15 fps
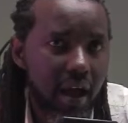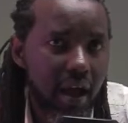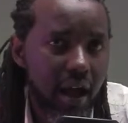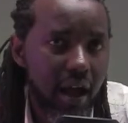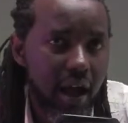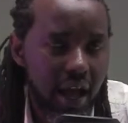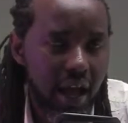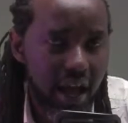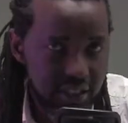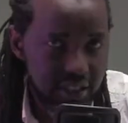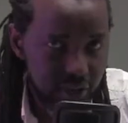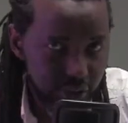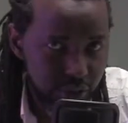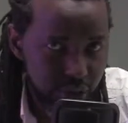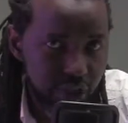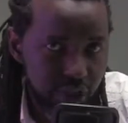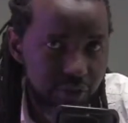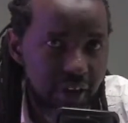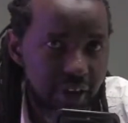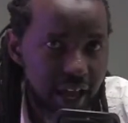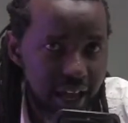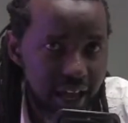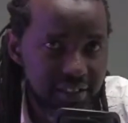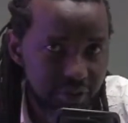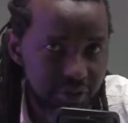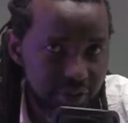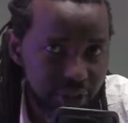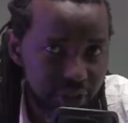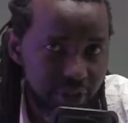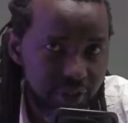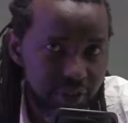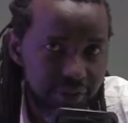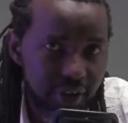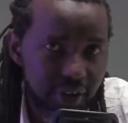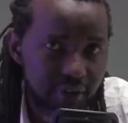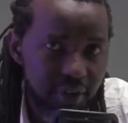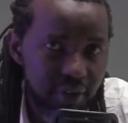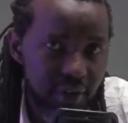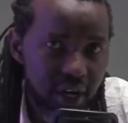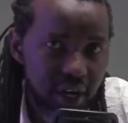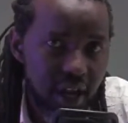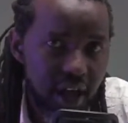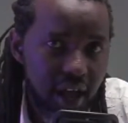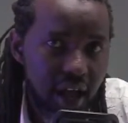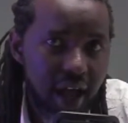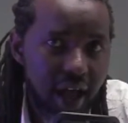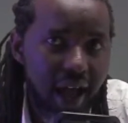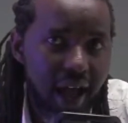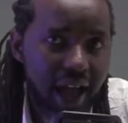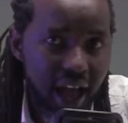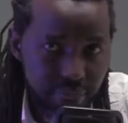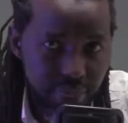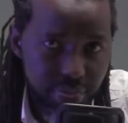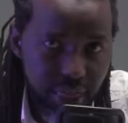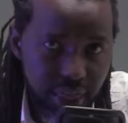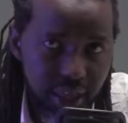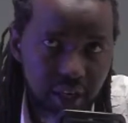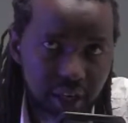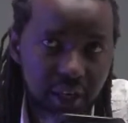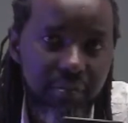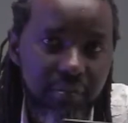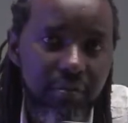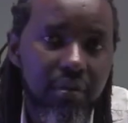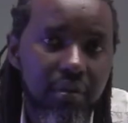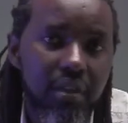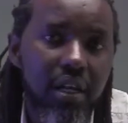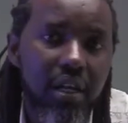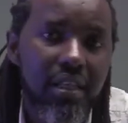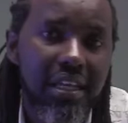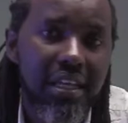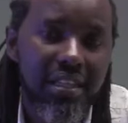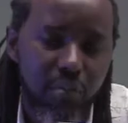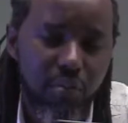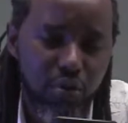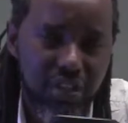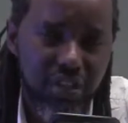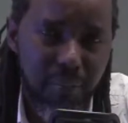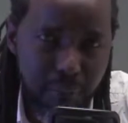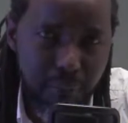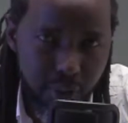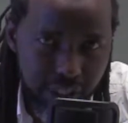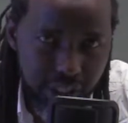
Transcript: as a photographer, as a videographer, I think that the most important